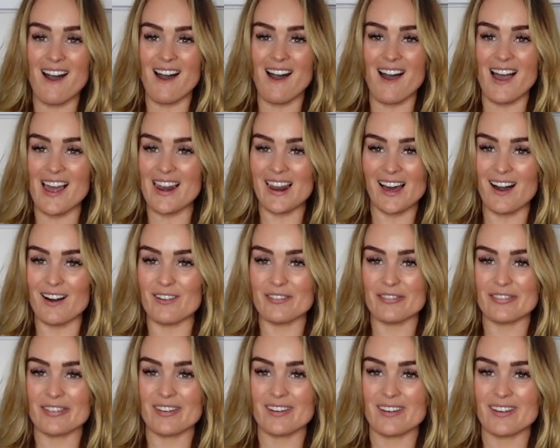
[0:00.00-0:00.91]
I
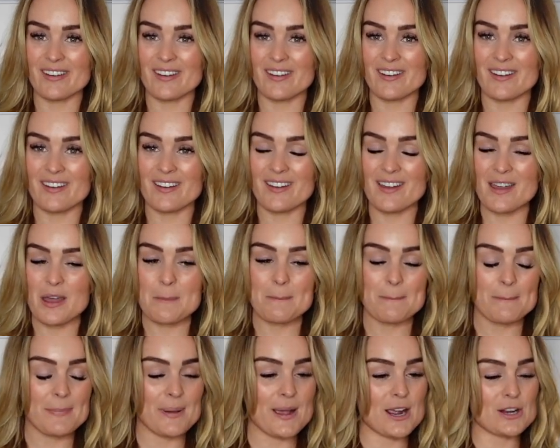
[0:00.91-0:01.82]
love
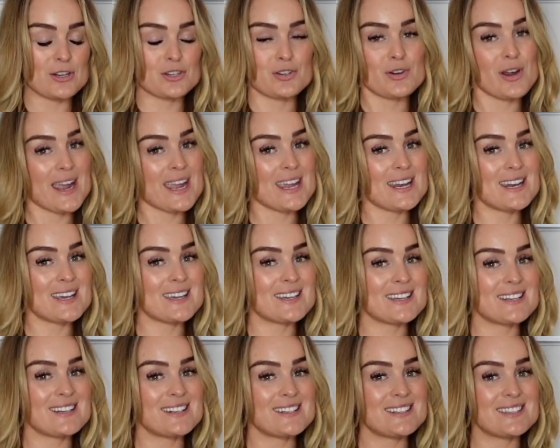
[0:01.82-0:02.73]
a pair of
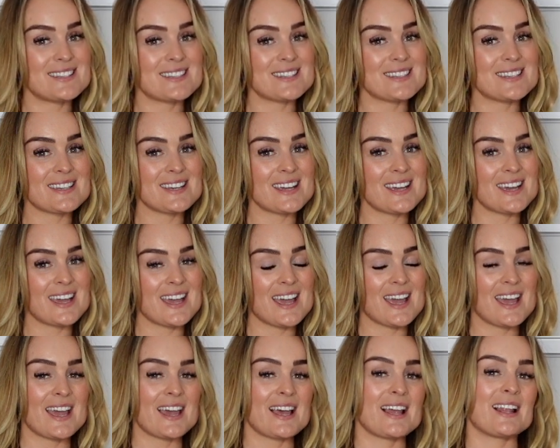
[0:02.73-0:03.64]
trainers,
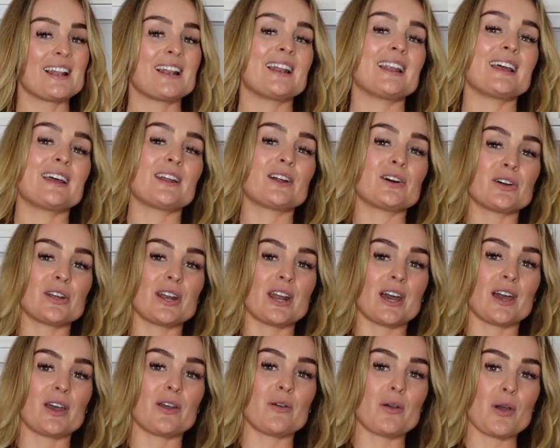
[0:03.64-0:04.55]
little, you
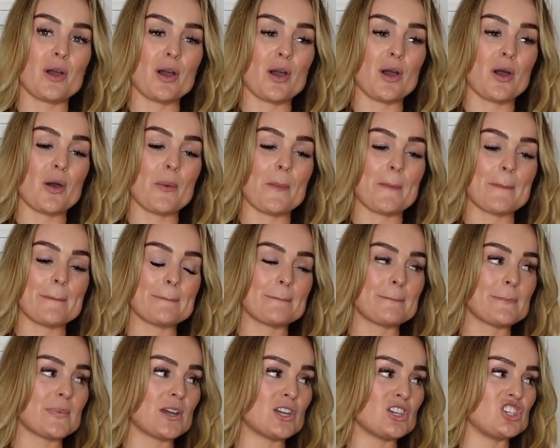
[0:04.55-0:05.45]
know,
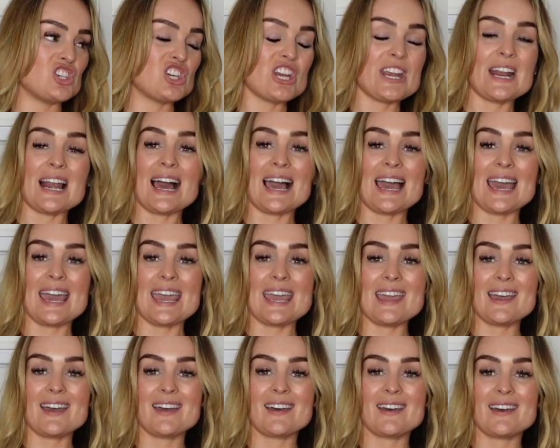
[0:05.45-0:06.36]

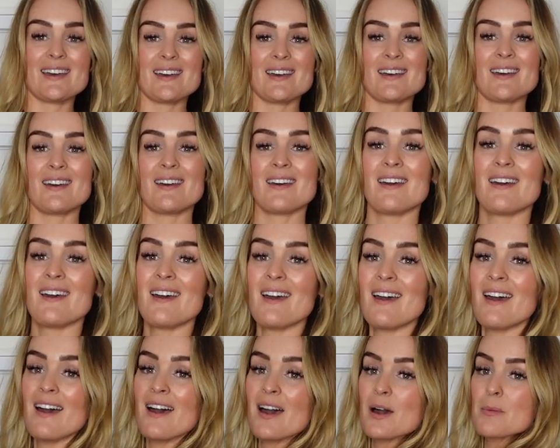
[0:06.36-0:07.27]
gilet,
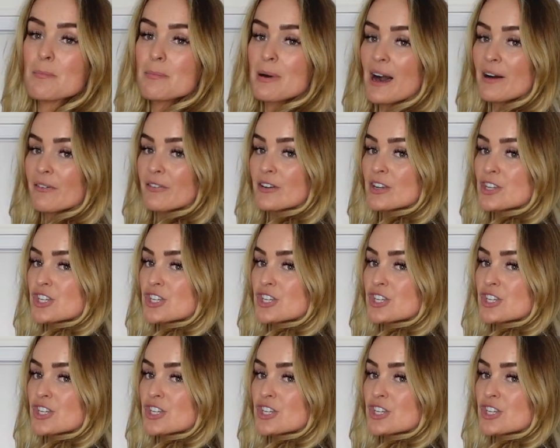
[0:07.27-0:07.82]
puffer